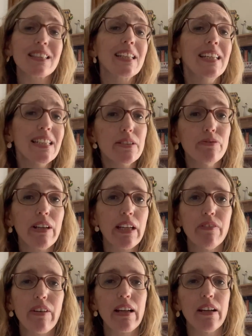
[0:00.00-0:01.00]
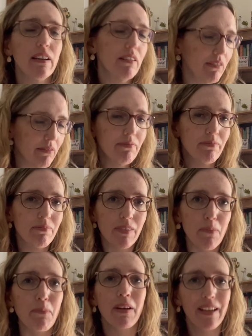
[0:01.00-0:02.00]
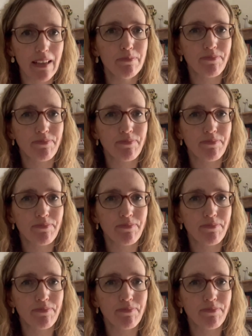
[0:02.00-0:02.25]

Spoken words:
It is really, really good, but yeah,